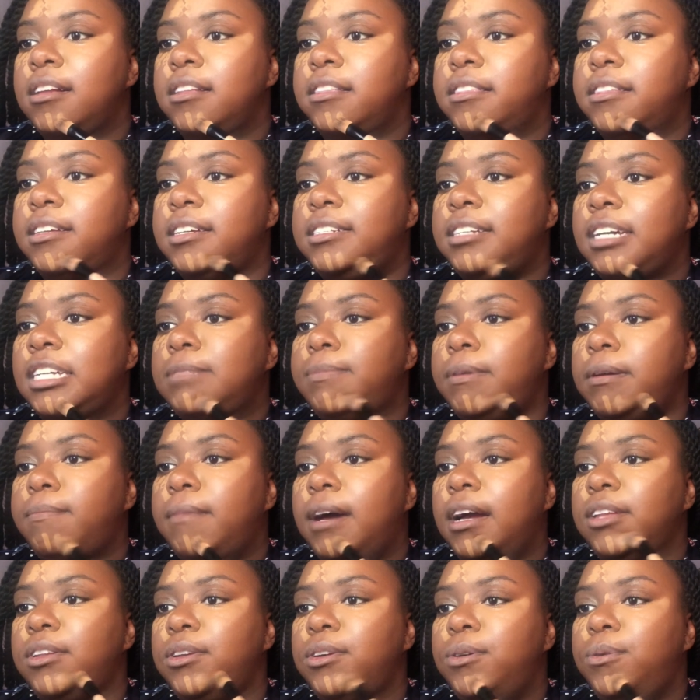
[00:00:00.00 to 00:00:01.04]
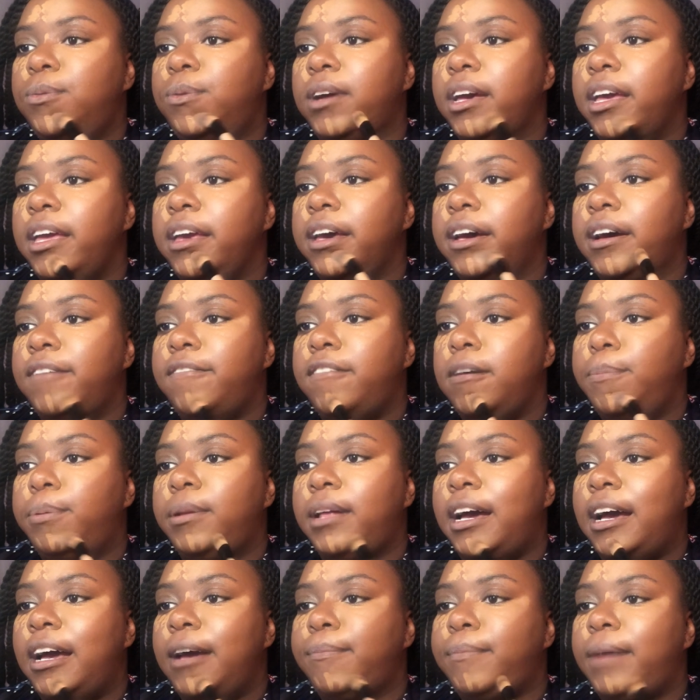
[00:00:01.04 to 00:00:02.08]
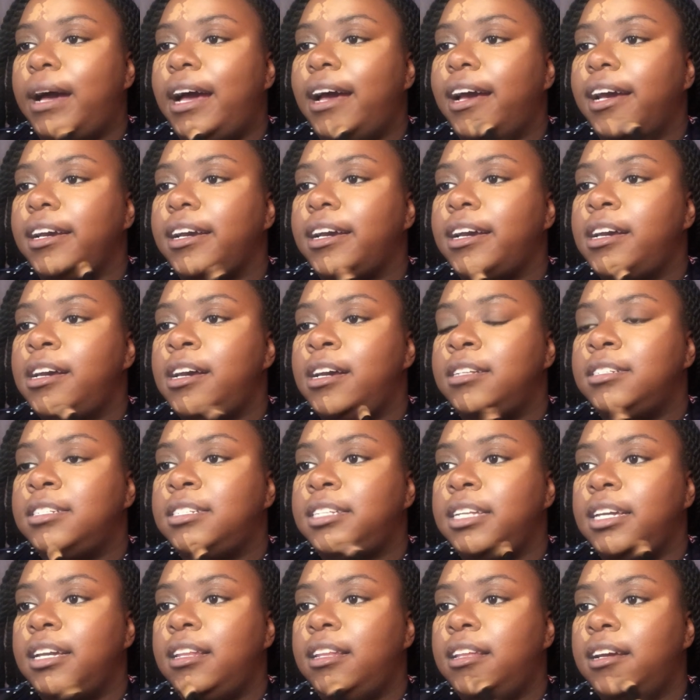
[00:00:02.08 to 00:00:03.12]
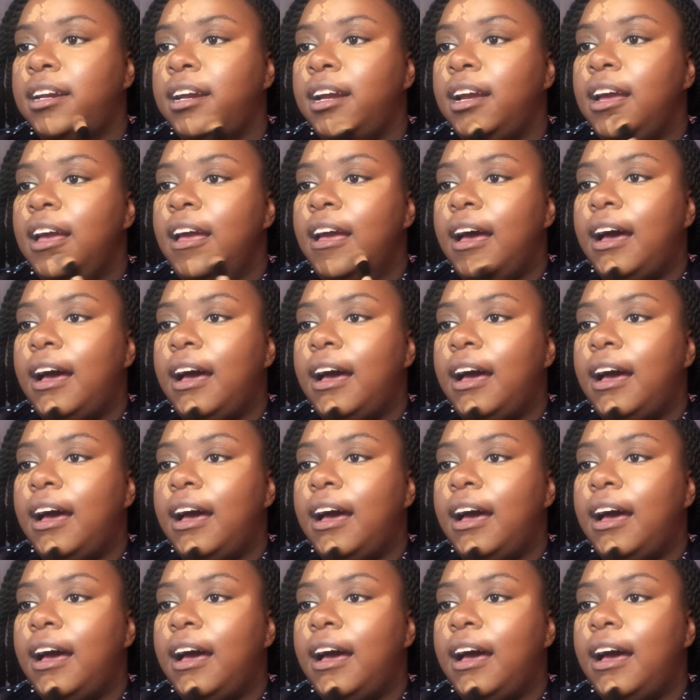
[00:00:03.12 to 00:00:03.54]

this has been my new way of applying my concealer.